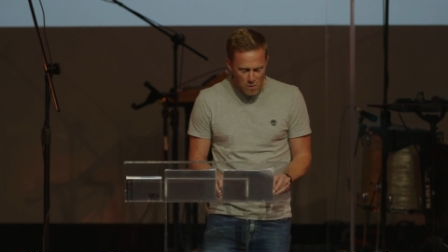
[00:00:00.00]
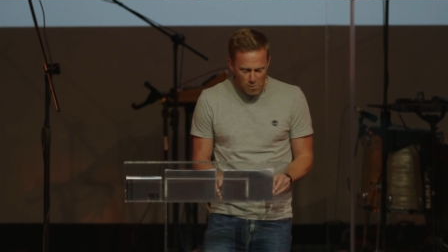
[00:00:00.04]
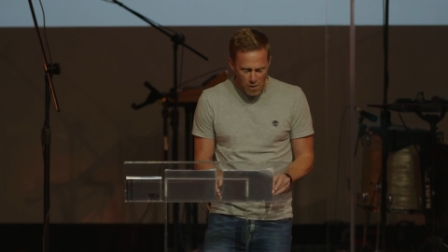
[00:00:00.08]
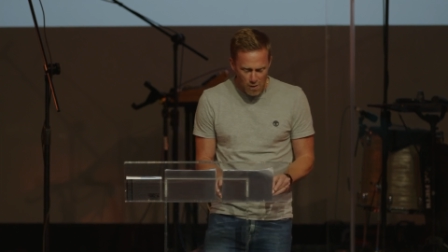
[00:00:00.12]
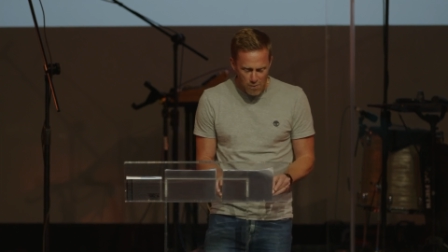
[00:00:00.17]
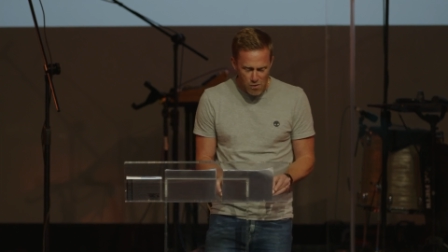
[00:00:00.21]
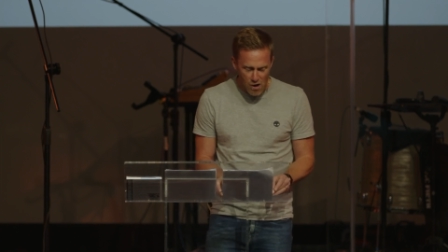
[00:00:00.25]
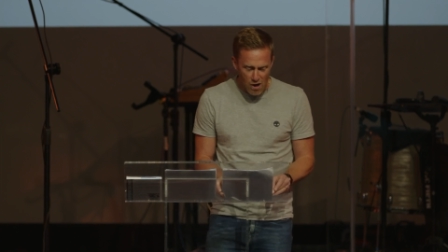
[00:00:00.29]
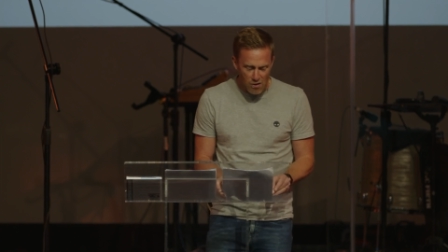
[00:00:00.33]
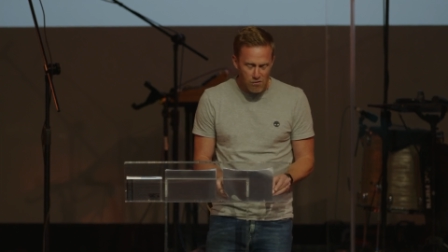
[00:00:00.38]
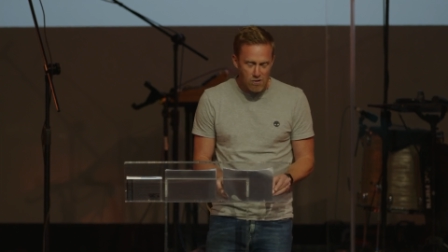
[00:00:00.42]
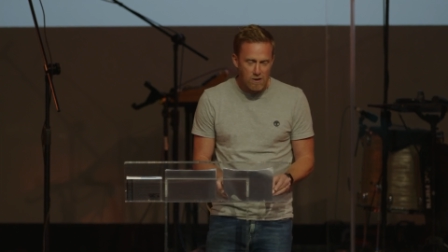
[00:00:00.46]

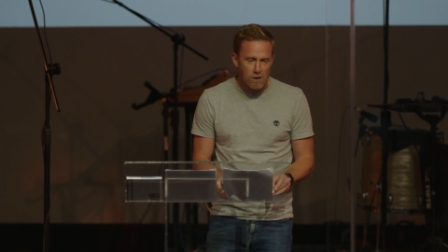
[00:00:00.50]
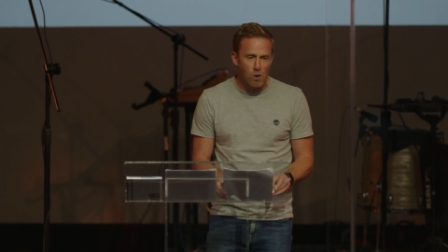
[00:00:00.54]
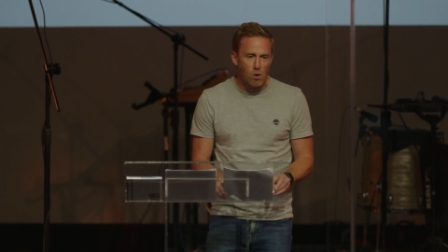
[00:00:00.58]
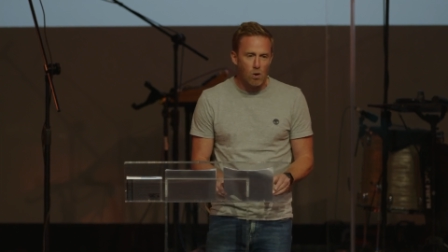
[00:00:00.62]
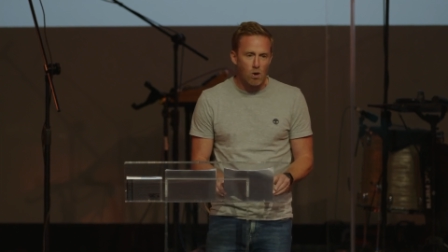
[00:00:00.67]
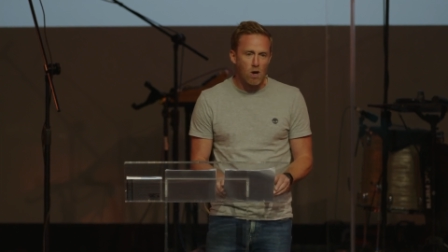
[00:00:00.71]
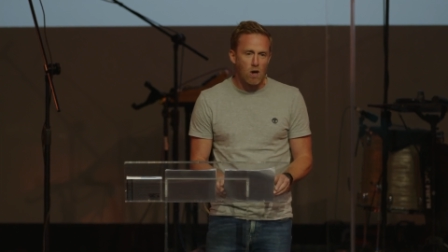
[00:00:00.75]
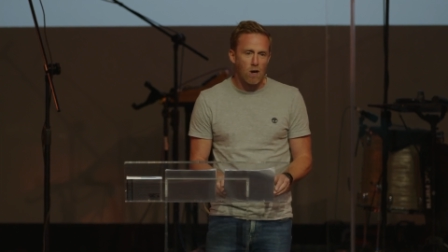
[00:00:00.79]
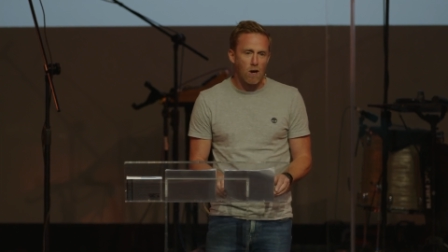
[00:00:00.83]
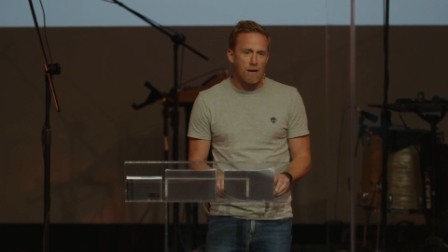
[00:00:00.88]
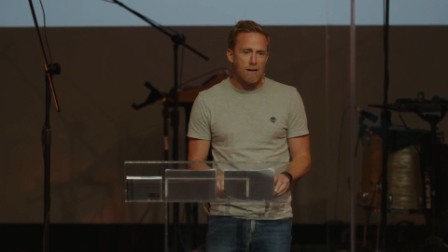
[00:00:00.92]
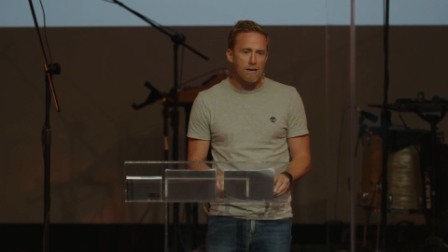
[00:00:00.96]
My
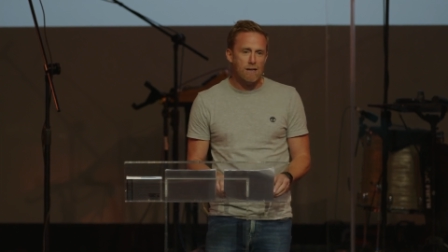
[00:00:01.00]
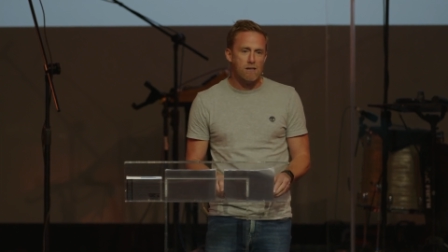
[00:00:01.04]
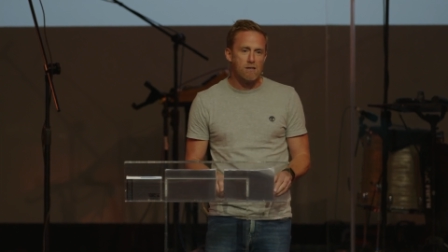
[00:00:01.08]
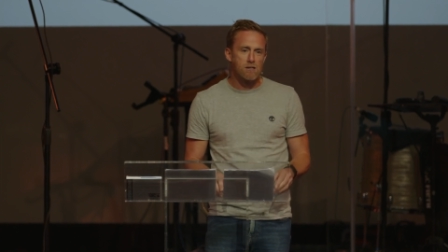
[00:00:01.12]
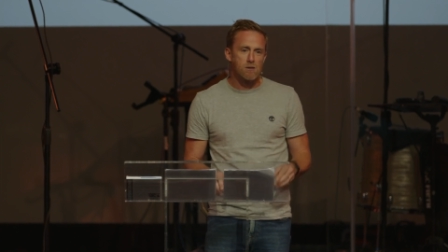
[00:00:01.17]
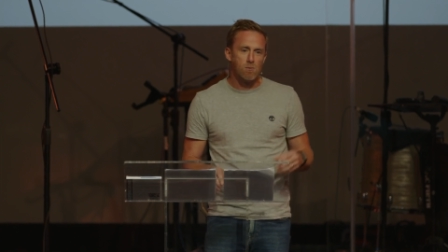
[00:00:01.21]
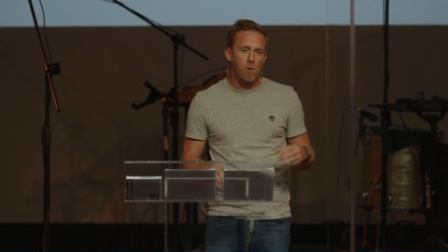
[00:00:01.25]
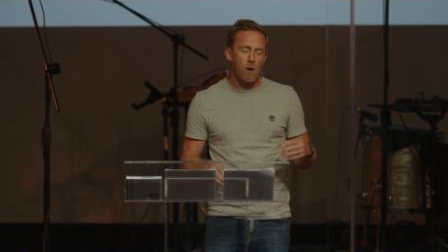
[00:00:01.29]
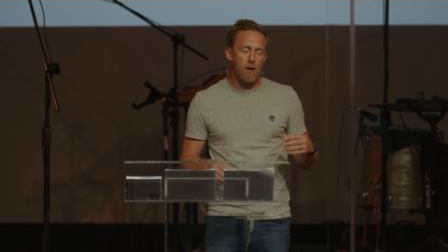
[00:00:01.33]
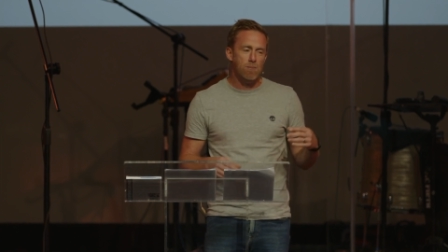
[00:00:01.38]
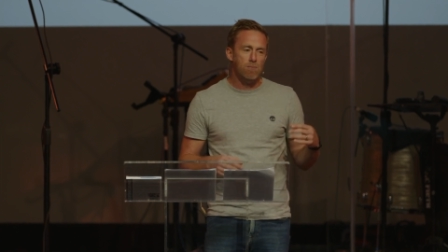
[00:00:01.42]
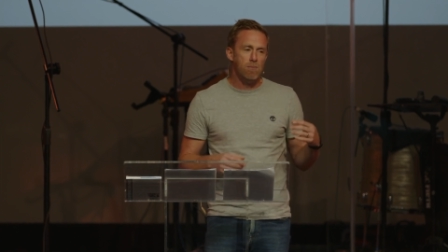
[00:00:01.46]
brother-in-law,
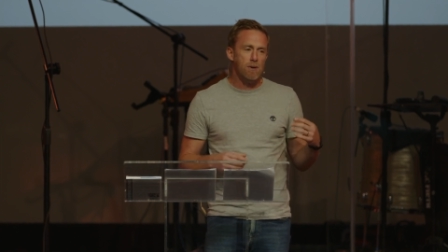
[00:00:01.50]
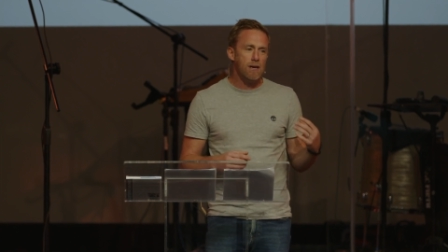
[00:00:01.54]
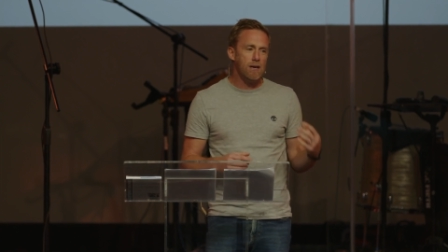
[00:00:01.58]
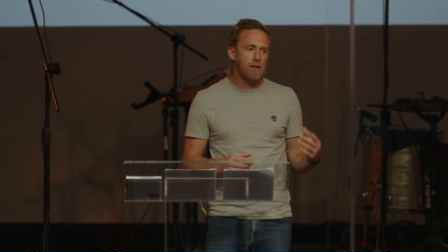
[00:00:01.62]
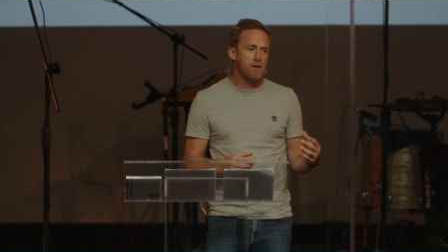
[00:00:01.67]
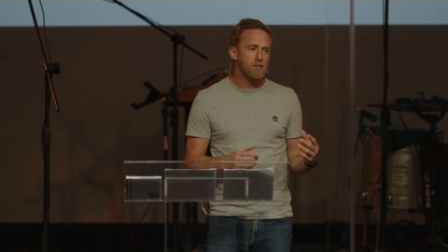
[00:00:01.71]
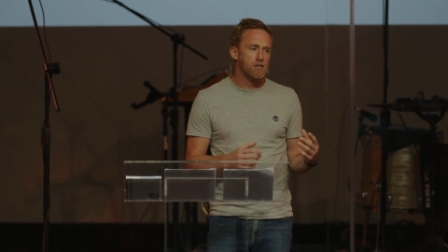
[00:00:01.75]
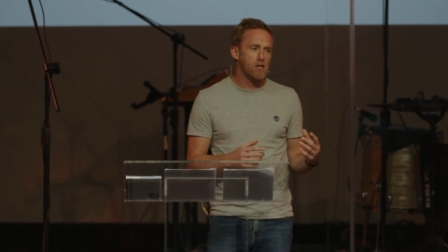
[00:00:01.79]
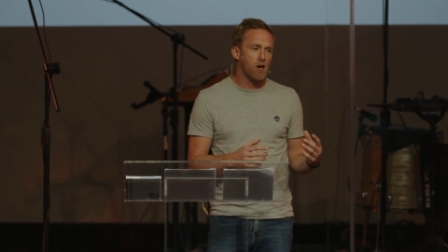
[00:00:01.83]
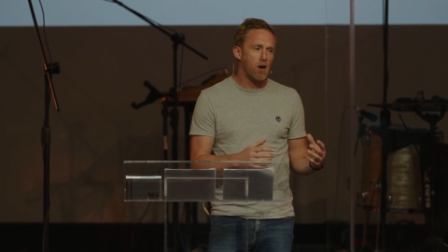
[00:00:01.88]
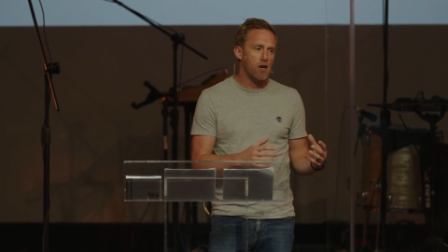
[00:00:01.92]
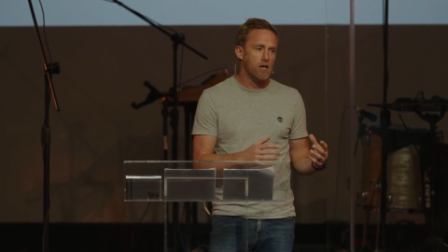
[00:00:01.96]
Clint. When me
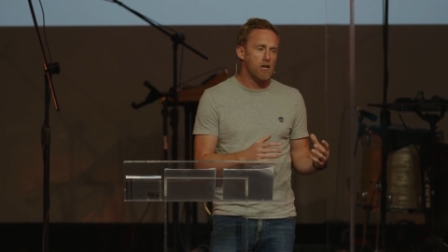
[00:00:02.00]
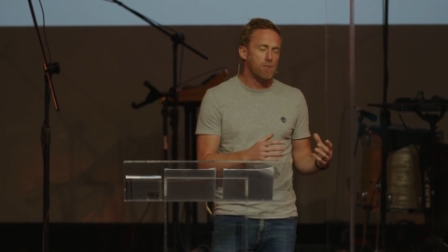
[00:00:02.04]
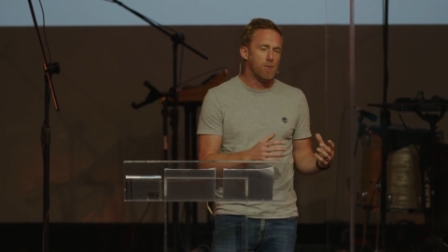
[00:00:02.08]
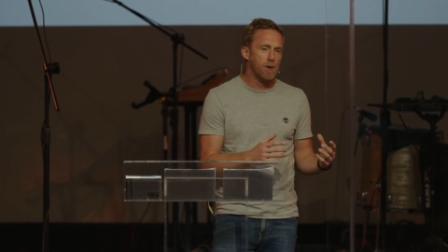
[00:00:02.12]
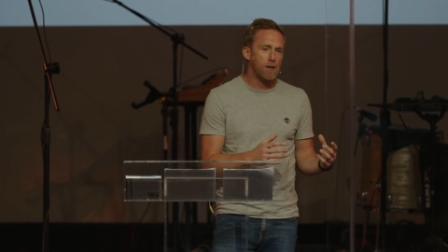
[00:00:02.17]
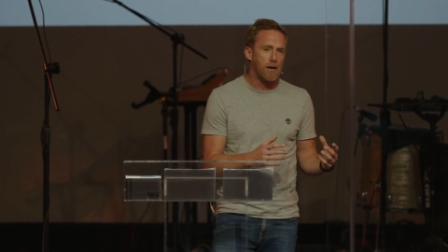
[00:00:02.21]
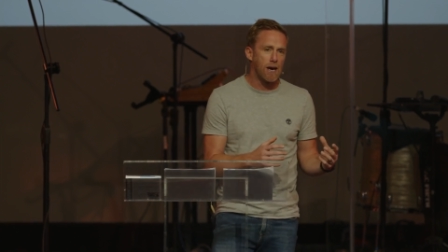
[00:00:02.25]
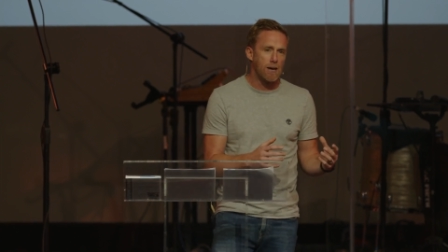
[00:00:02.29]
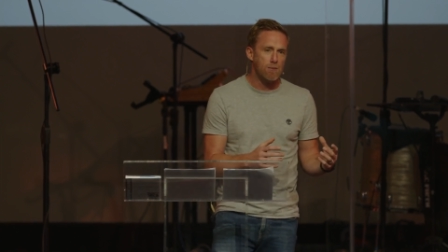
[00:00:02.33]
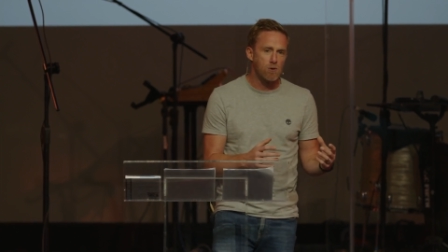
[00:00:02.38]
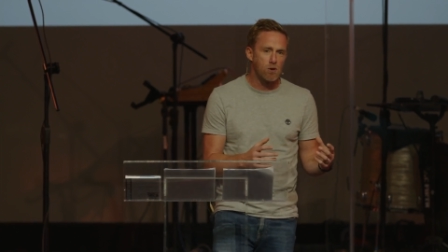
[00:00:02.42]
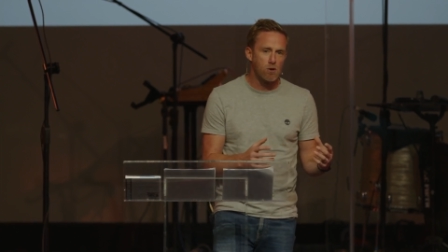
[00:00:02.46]
and Tanya
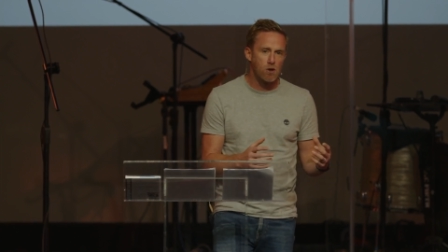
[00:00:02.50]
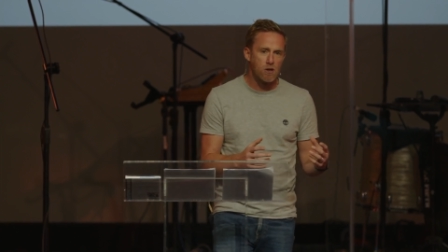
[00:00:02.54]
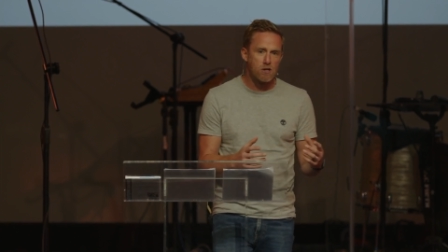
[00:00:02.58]
became